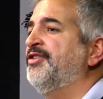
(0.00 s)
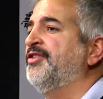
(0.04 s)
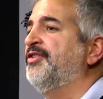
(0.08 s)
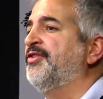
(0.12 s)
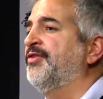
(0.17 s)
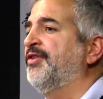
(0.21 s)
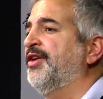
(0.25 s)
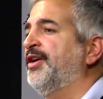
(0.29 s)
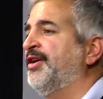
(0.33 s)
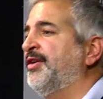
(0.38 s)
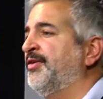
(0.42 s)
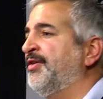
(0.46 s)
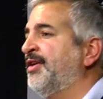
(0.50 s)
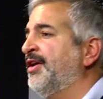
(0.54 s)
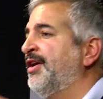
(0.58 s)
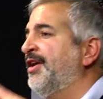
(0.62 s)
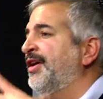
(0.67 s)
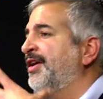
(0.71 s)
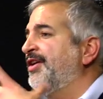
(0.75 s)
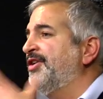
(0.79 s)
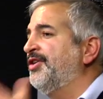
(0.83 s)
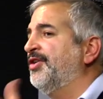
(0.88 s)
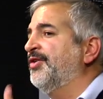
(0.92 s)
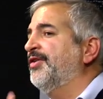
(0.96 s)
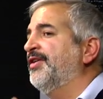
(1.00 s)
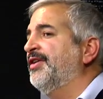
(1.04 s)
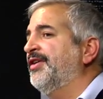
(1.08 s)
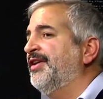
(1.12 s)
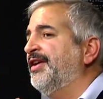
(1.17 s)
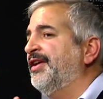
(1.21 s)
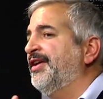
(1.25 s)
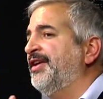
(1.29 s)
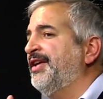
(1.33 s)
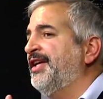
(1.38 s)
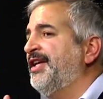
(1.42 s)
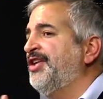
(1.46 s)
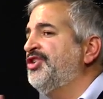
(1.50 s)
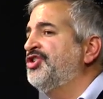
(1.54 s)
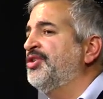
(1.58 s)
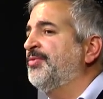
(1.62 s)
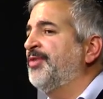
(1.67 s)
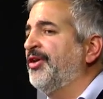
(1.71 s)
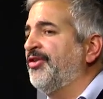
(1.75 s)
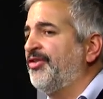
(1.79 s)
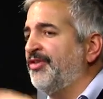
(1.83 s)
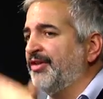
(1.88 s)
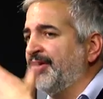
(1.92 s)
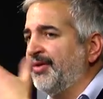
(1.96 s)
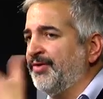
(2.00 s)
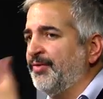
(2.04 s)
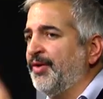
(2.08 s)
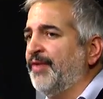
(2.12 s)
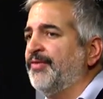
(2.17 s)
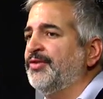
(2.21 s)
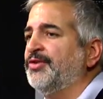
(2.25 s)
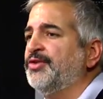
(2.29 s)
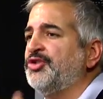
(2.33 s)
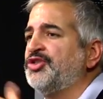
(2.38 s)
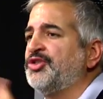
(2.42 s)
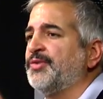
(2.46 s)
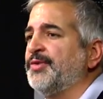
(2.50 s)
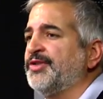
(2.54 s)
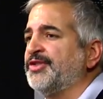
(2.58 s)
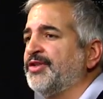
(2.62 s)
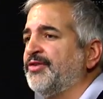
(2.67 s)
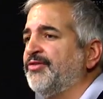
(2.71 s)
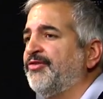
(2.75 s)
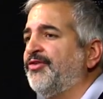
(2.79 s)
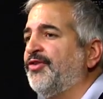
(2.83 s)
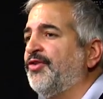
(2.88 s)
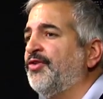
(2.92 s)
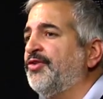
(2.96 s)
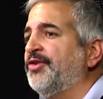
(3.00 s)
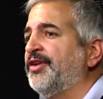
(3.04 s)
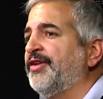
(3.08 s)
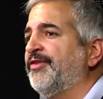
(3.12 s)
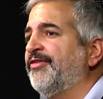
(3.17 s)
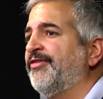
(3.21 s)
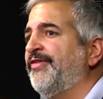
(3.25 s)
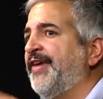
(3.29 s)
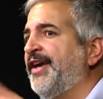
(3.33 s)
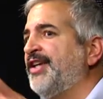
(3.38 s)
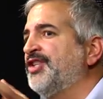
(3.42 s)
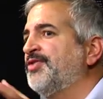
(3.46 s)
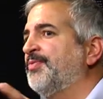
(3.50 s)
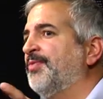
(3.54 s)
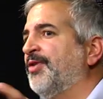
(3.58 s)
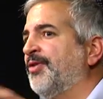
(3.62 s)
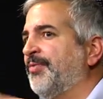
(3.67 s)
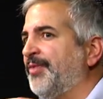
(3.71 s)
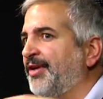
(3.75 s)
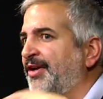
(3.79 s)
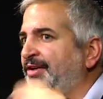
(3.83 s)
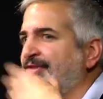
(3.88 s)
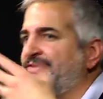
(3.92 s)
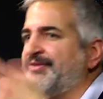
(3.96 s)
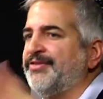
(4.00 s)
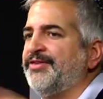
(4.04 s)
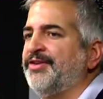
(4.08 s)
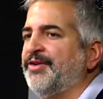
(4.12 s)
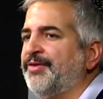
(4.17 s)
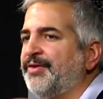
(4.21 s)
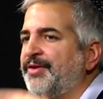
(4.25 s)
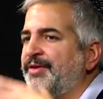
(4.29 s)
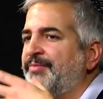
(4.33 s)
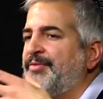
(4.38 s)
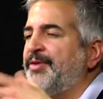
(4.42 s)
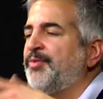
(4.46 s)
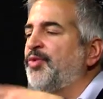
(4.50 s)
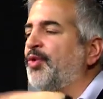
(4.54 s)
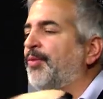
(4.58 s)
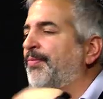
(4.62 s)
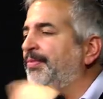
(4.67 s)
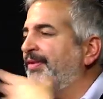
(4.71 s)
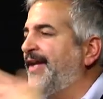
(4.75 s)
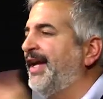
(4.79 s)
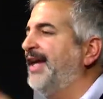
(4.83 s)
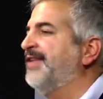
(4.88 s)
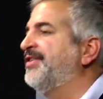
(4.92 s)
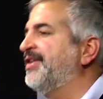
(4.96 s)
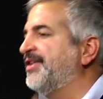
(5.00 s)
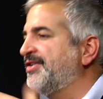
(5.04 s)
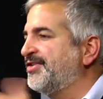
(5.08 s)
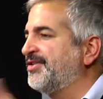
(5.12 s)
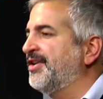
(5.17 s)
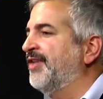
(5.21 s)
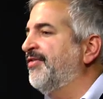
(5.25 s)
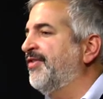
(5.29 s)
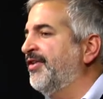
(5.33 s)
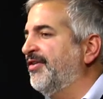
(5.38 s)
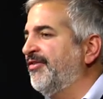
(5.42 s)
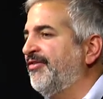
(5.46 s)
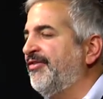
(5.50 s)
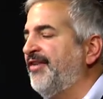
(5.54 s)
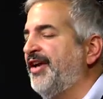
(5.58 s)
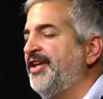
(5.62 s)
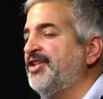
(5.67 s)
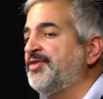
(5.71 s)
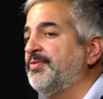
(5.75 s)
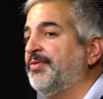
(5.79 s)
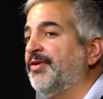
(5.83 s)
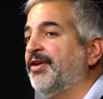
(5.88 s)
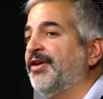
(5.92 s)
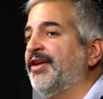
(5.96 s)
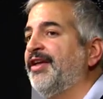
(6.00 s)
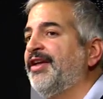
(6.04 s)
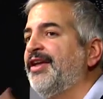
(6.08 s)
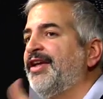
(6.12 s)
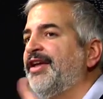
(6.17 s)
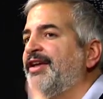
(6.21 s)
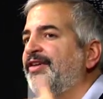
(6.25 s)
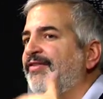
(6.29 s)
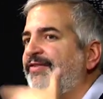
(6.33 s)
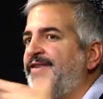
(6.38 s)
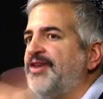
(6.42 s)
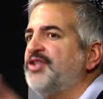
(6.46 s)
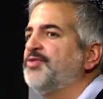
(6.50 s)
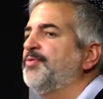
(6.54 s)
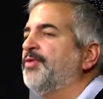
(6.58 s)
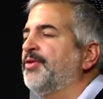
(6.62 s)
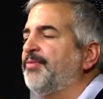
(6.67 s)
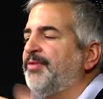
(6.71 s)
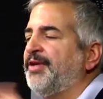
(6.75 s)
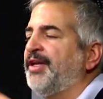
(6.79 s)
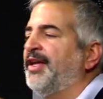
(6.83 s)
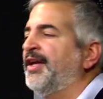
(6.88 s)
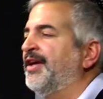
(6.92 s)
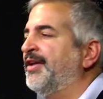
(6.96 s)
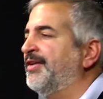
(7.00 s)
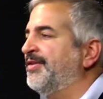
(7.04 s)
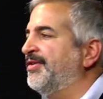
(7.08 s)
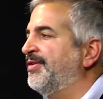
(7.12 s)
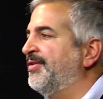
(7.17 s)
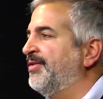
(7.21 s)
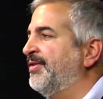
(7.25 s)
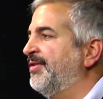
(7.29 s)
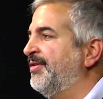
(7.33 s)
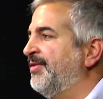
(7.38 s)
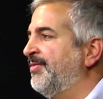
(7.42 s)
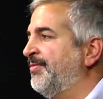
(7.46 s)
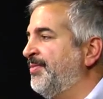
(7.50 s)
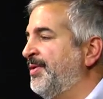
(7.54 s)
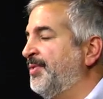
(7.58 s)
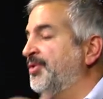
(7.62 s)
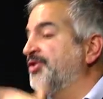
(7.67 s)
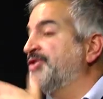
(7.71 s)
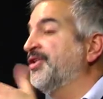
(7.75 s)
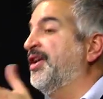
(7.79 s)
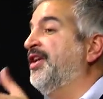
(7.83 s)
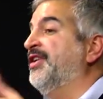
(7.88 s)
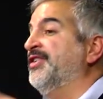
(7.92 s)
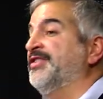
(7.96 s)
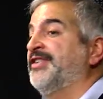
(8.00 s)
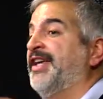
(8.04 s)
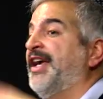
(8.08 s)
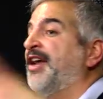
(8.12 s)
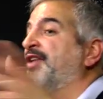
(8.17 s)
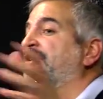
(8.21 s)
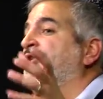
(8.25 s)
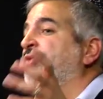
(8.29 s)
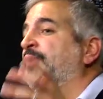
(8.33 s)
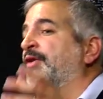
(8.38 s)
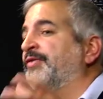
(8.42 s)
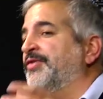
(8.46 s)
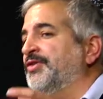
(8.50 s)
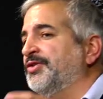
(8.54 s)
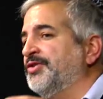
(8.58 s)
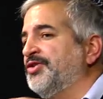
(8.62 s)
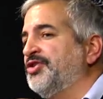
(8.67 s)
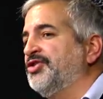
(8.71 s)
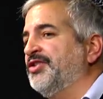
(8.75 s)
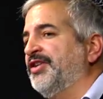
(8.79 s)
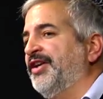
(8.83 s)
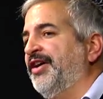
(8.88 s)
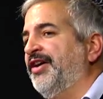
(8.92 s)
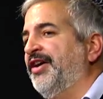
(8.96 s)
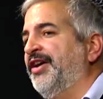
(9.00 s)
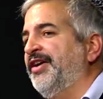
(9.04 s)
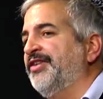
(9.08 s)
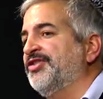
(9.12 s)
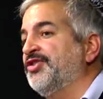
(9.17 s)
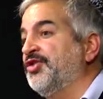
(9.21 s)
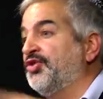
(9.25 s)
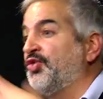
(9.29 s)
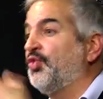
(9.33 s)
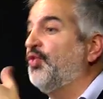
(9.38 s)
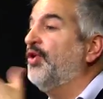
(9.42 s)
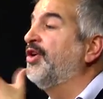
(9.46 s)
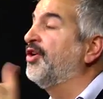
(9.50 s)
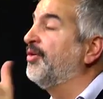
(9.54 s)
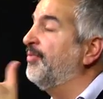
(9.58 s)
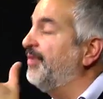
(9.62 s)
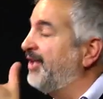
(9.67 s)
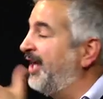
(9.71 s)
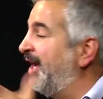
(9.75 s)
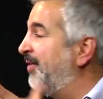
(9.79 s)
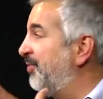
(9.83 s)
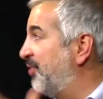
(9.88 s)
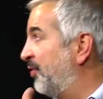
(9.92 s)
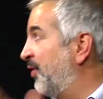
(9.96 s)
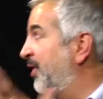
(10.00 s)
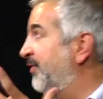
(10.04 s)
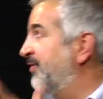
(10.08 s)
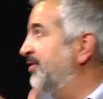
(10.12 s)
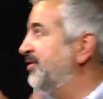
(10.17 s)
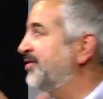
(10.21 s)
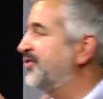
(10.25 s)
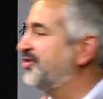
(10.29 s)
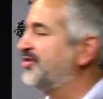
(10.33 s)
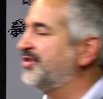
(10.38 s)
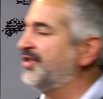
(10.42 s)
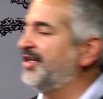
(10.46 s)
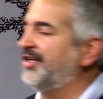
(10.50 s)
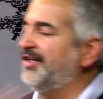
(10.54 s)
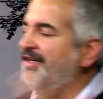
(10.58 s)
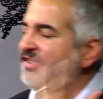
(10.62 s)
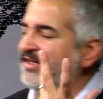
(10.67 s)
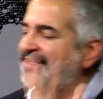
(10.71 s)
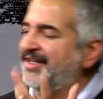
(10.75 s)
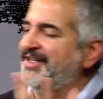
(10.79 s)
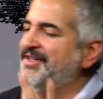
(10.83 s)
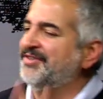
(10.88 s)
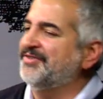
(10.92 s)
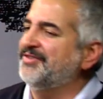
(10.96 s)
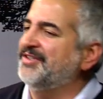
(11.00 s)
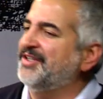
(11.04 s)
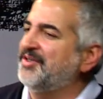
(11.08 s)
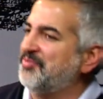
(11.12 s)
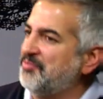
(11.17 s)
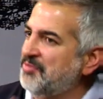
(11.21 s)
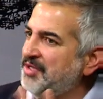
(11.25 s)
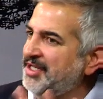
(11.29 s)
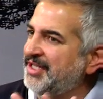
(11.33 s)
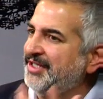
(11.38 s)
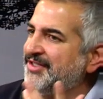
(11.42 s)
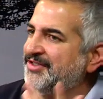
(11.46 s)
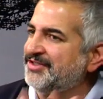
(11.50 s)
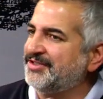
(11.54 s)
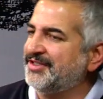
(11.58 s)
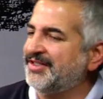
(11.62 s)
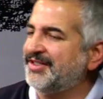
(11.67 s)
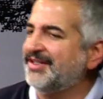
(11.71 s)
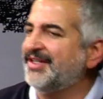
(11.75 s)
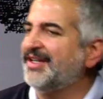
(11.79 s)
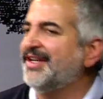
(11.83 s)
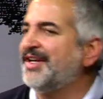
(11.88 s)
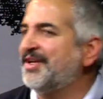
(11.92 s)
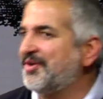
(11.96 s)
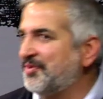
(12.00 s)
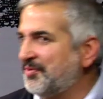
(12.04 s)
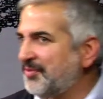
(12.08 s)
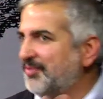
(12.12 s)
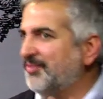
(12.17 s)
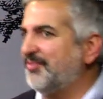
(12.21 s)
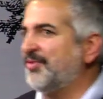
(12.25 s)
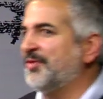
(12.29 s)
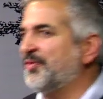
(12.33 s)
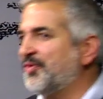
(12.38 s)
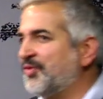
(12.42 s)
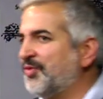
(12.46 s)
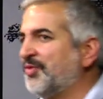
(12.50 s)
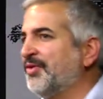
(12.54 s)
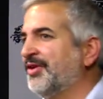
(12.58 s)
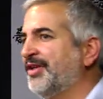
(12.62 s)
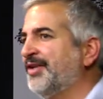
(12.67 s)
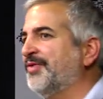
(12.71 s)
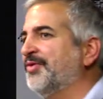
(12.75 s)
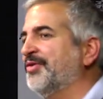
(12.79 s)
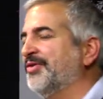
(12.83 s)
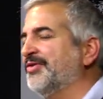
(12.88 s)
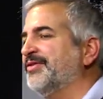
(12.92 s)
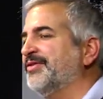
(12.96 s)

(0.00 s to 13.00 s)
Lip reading: degree. You know, in Egypt, as the revolution was unfolding, Facebook, because, you know, people were planting stuff on Facebook, people saw it as counter-revolutionary. And so Twitter became the revolutionary kind of like means, and people really